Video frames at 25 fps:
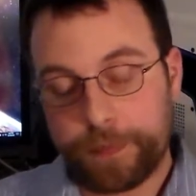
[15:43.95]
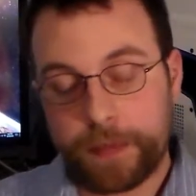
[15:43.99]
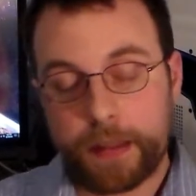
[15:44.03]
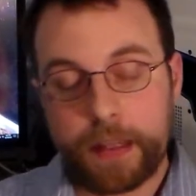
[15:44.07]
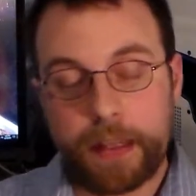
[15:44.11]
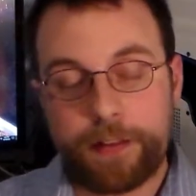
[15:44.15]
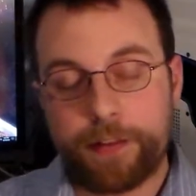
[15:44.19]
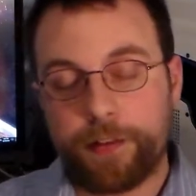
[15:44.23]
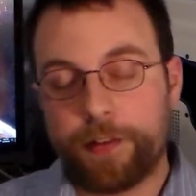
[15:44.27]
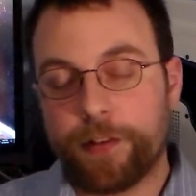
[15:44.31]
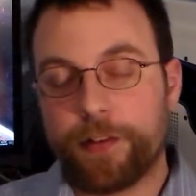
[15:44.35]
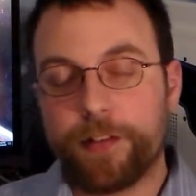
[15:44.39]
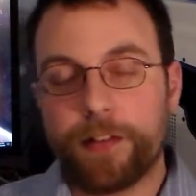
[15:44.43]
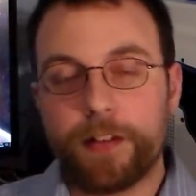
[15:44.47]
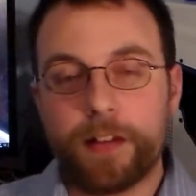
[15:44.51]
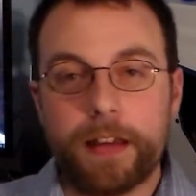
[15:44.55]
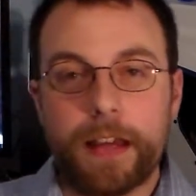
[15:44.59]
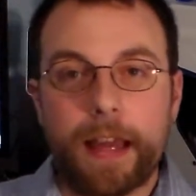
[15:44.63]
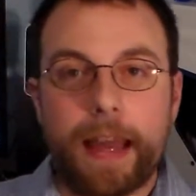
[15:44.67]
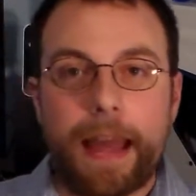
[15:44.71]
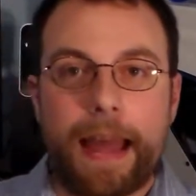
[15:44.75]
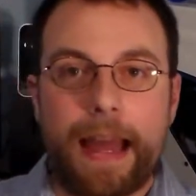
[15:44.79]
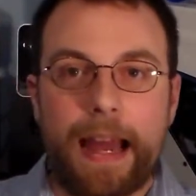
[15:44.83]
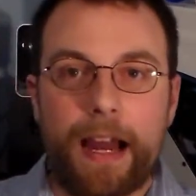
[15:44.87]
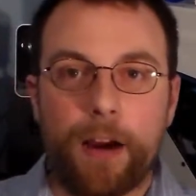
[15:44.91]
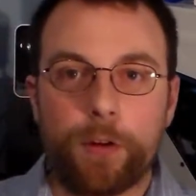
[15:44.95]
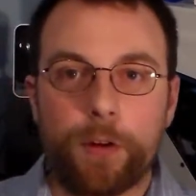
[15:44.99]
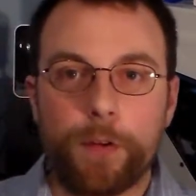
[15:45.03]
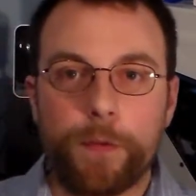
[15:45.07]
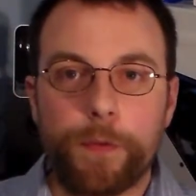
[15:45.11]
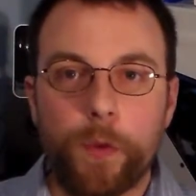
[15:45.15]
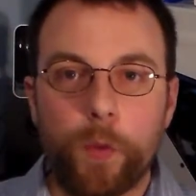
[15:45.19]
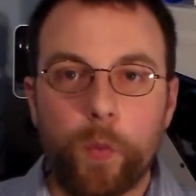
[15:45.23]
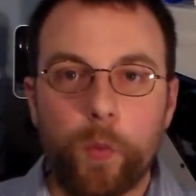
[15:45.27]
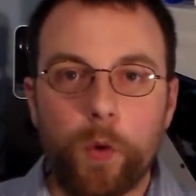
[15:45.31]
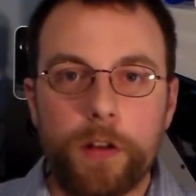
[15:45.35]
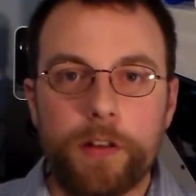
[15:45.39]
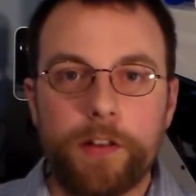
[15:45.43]
That's out
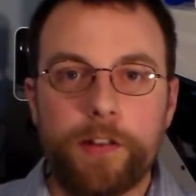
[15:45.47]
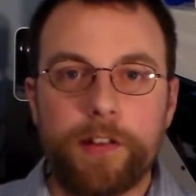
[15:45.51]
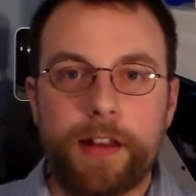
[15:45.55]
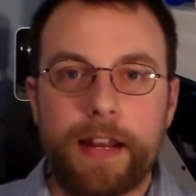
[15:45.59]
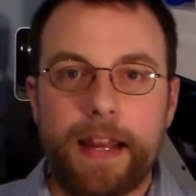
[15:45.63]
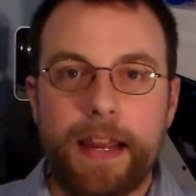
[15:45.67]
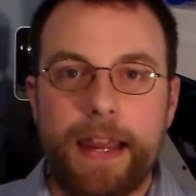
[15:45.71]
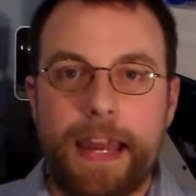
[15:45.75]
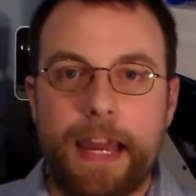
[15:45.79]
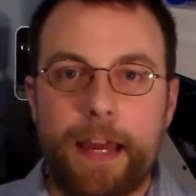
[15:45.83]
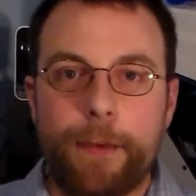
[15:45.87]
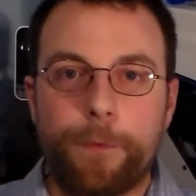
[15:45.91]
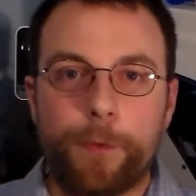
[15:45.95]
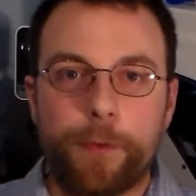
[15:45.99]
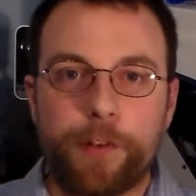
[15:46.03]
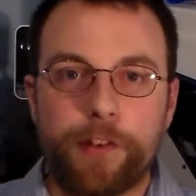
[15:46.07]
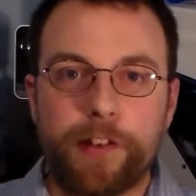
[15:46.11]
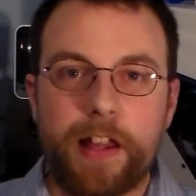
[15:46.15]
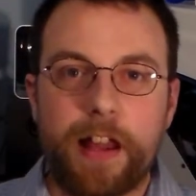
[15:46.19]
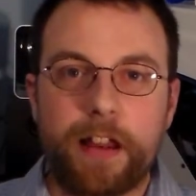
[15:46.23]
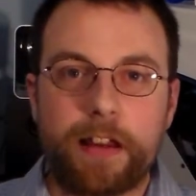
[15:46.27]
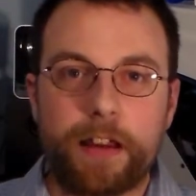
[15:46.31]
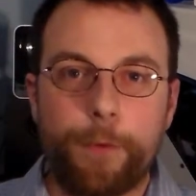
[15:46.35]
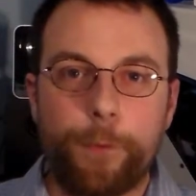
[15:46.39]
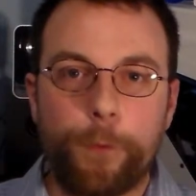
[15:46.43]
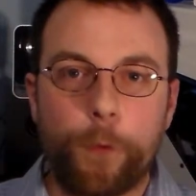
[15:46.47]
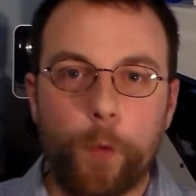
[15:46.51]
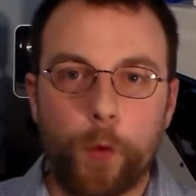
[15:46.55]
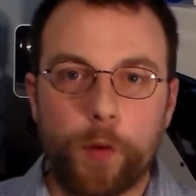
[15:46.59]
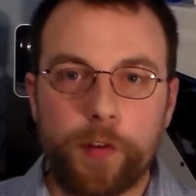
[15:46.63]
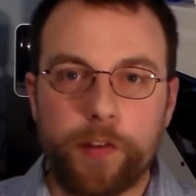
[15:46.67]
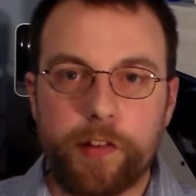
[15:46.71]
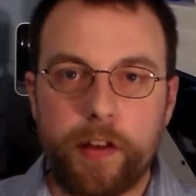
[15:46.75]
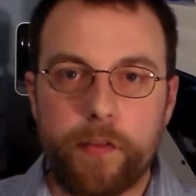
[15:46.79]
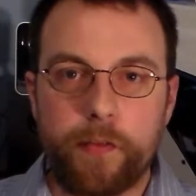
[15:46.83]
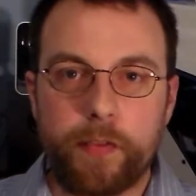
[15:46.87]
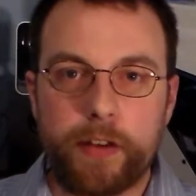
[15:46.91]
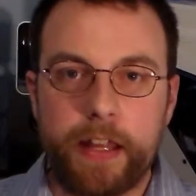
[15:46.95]
of the ones that I had for socket
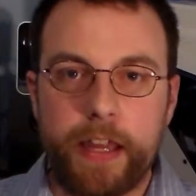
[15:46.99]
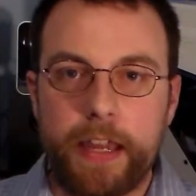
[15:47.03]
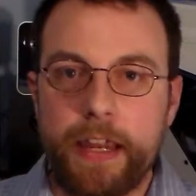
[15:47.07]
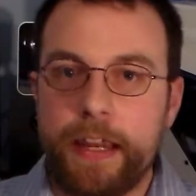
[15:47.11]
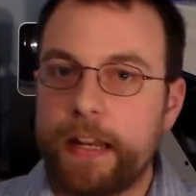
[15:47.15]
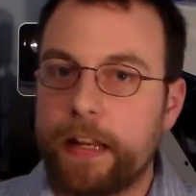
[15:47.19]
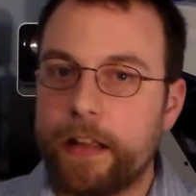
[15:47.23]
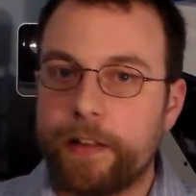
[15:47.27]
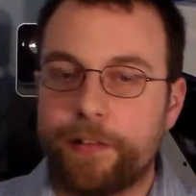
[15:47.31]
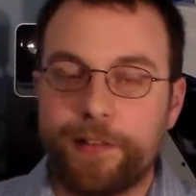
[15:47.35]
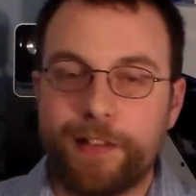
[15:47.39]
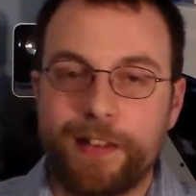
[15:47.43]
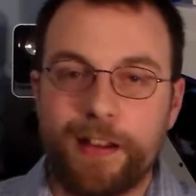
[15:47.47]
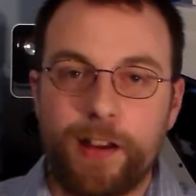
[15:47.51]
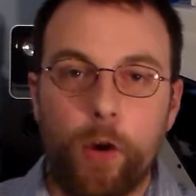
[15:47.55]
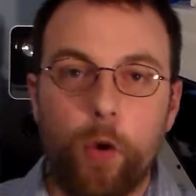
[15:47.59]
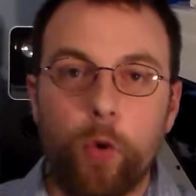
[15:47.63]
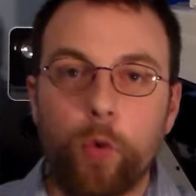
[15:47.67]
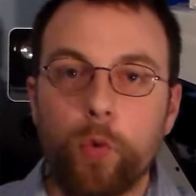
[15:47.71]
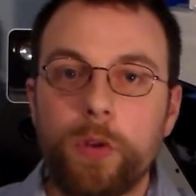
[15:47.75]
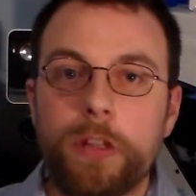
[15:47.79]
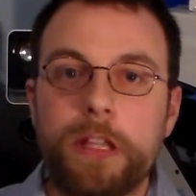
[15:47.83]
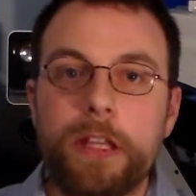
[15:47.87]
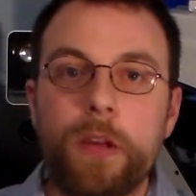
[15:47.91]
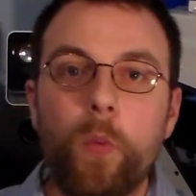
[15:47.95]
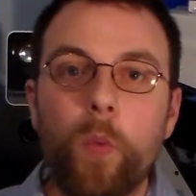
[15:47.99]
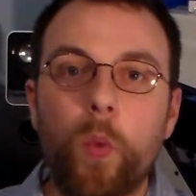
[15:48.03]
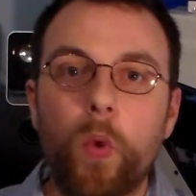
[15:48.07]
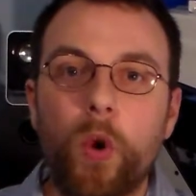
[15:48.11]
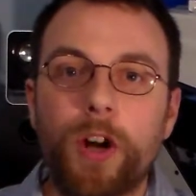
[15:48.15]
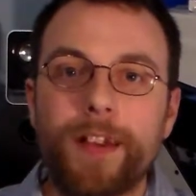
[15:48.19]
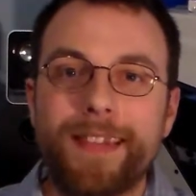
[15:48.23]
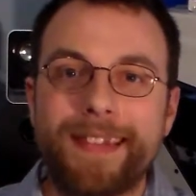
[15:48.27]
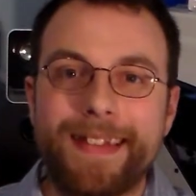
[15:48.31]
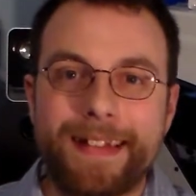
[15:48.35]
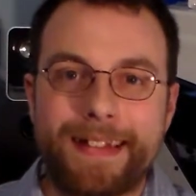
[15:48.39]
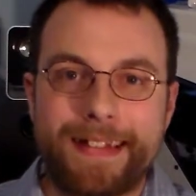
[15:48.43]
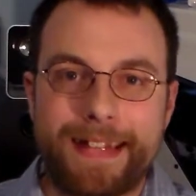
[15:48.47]
478, it's the only
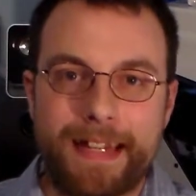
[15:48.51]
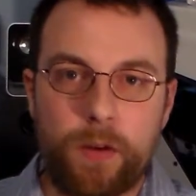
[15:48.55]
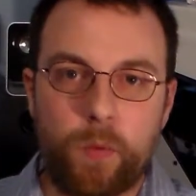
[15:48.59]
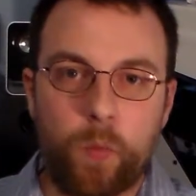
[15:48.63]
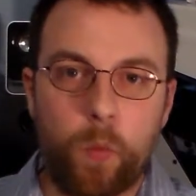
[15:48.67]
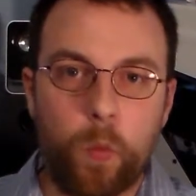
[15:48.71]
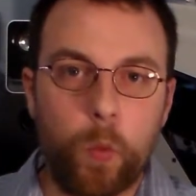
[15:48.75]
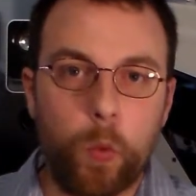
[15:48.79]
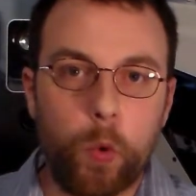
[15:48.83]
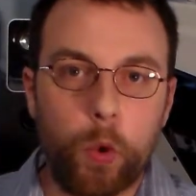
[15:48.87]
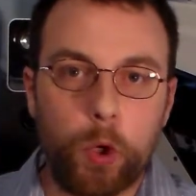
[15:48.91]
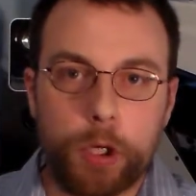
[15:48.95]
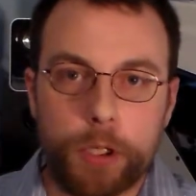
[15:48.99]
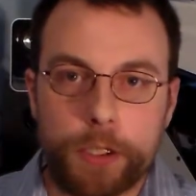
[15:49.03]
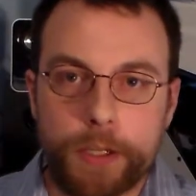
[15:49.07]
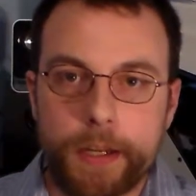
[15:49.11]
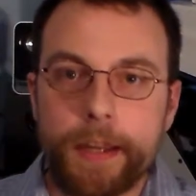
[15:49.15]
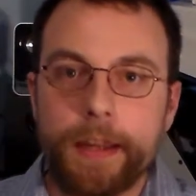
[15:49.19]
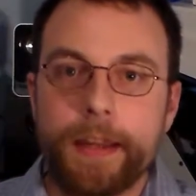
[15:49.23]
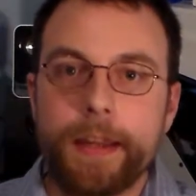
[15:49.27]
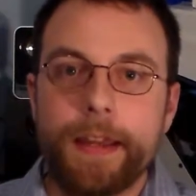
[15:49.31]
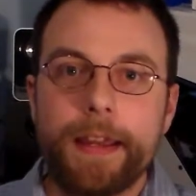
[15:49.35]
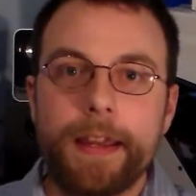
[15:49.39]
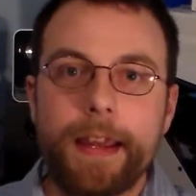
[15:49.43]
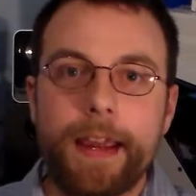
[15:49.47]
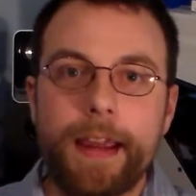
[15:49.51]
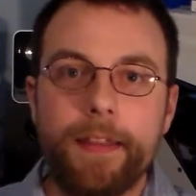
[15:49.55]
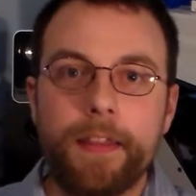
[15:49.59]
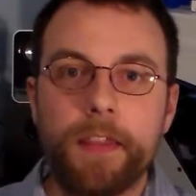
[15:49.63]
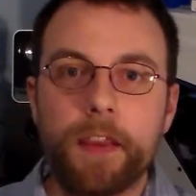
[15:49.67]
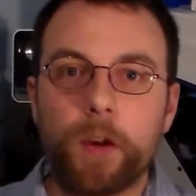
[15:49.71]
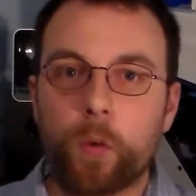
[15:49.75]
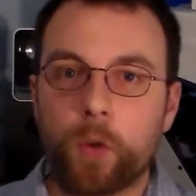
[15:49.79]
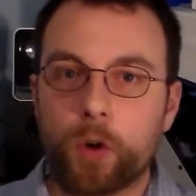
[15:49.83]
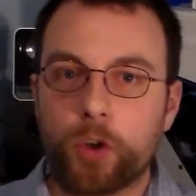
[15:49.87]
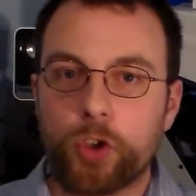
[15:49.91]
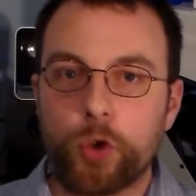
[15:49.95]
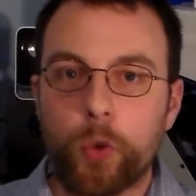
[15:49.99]
one that didn't work. And
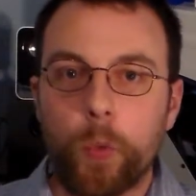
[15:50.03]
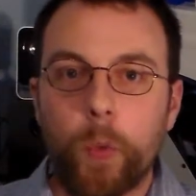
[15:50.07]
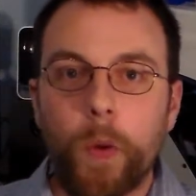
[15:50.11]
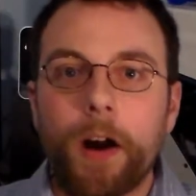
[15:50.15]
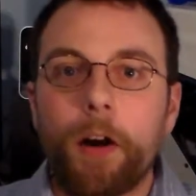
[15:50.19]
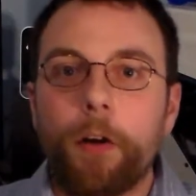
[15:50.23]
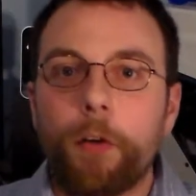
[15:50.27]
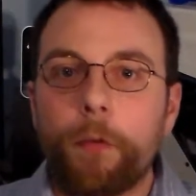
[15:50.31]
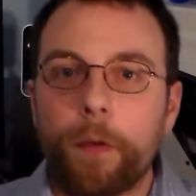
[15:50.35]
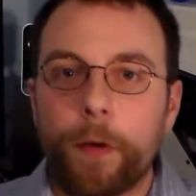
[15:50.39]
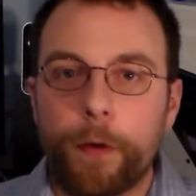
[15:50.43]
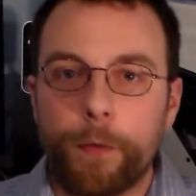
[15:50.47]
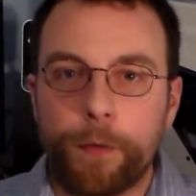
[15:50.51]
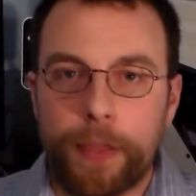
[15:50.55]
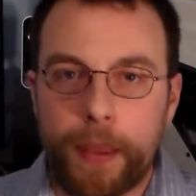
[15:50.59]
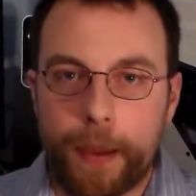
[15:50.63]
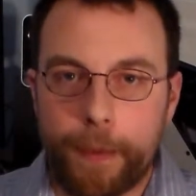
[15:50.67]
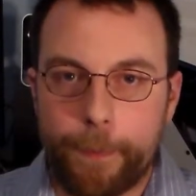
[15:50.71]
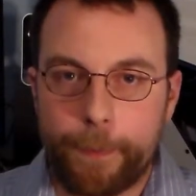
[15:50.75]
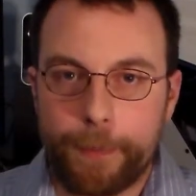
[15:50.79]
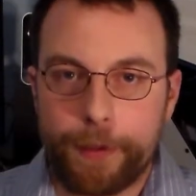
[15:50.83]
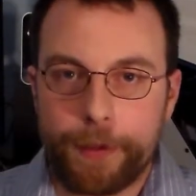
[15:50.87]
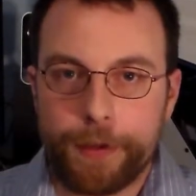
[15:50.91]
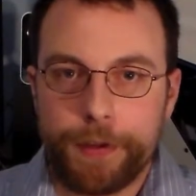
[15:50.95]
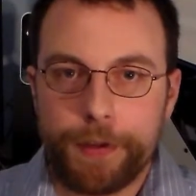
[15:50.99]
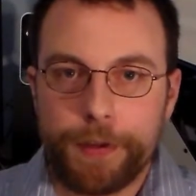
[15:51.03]
there were 12 of them.